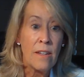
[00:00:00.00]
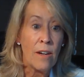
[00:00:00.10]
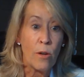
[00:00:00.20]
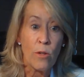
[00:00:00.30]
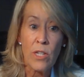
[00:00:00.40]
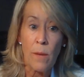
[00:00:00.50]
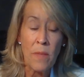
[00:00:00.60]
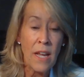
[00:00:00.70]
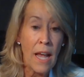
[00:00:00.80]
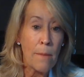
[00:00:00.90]

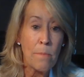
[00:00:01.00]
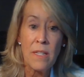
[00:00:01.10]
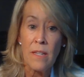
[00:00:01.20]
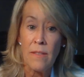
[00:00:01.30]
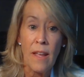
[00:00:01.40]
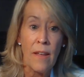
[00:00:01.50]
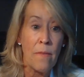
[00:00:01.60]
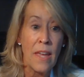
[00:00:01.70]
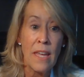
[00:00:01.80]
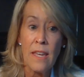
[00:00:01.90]
something happens and
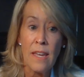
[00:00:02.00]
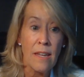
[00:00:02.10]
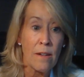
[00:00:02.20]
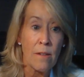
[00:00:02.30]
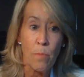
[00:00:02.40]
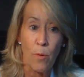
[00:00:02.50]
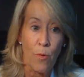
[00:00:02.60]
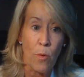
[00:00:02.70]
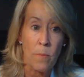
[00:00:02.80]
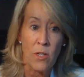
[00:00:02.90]
they can't
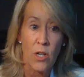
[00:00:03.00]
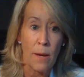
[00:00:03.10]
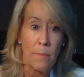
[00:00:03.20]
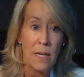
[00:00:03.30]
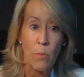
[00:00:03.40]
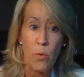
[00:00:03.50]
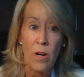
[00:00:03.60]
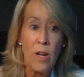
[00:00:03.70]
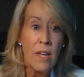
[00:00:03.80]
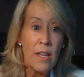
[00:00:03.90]
perform the job anymore.
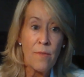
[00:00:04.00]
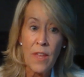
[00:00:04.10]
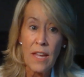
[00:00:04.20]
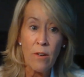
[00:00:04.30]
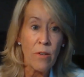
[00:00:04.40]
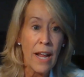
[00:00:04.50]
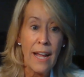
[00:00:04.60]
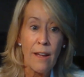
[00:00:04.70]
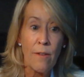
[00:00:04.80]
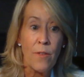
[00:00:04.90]
If they don't
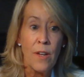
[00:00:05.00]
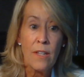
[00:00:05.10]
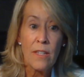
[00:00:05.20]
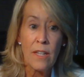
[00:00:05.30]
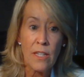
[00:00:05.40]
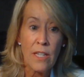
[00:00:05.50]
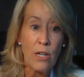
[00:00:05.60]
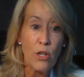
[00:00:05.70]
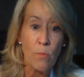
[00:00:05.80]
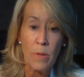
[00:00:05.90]
have
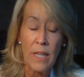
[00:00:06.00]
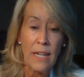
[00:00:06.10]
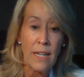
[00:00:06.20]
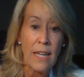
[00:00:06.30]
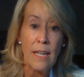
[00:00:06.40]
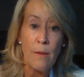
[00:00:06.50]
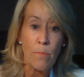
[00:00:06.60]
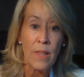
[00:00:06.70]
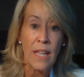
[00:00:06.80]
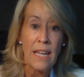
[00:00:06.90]
succession planning in
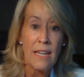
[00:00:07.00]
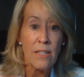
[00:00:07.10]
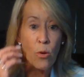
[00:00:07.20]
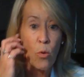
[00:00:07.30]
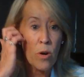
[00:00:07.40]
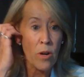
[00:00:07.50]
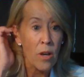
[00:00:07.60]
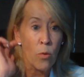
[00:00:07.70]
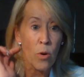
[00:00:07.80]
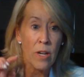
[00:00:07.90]
place or
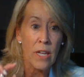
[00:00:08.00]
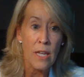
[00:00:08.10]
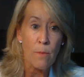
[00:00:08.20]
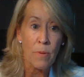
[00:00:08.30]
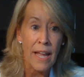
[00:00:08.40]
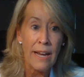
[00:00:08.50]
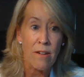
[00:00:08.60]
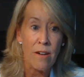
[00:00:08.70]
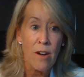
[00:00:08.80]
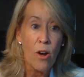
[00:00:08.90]
a key
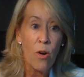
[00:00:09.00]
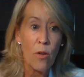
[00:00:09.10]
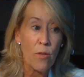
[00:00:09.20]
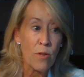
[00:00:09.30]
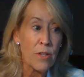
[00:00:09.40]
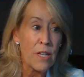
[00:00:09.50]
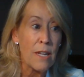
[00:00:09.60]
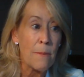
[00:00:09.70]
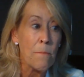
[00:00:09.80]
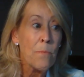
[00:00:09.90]
player on their
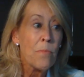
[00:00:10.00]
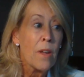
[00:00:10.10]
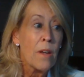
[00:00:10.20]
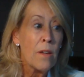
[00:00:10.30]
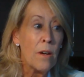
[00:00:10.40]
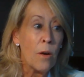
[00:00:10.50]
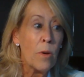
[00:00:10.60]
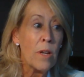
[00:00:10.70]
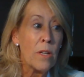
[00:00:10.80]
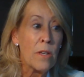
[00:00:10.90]
team,
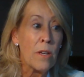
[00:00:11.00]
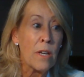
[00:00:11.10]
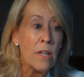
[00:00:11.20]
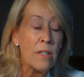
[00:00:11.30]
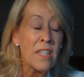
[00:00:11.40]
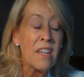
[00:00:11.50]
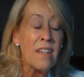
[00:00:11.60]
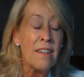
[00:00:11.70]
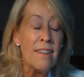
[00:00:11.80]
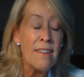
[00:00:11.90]
it can
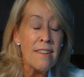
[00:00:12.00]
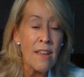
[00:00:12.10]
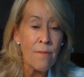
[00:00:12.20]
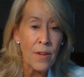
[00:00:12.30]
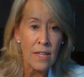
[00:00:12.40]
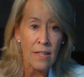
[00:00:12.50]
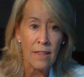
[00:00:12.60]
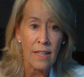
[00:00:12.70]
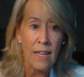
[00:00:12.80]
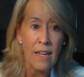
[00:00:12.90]

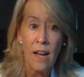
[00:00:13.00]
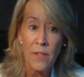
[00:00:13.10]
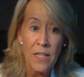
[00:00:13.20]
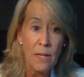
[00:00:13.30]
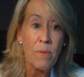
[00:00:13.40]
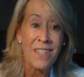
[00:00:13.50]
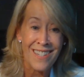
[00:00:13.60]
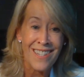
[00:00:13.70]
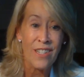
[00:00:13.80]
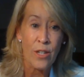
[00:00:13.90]
significantly, I've seen
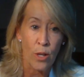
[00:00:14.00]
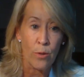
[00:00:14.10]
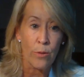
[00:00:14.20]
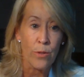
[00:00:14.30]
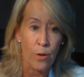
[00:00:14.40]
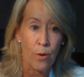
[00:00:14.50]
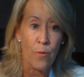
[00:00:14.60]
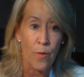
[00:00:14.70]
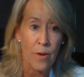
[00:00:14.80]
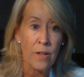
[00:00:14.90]
businesses close
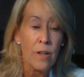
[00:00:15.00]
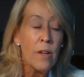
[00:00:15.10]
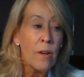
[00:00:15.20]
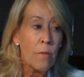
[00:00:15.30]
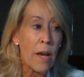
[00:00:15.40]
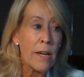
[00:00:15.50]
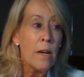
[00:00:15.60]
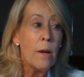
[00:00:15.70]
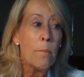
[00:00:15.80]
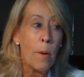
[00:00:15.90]
over it, right?
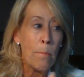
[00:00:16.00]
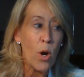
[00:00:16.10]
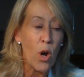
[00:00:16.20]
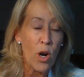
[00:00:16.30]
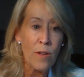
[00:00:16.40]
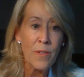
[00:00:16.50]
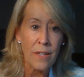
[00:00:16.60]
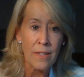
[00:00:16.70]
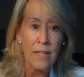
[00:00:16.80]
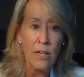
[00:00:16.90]
But part of
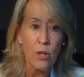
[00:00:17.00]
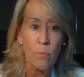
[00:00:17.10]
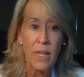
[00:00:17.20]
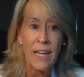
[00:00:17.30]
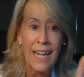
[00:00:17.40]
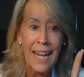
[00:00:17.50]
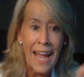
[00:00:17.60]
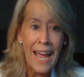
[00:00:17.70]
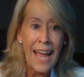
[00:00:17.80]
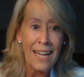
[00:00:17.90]
succession planning
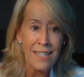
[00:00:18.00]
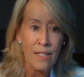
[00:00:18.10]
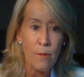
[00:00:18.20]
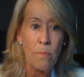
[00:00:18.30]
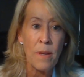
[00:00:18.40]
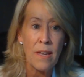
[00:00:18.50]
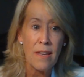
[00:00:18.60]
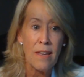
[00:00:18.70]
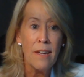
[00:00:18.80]
has to be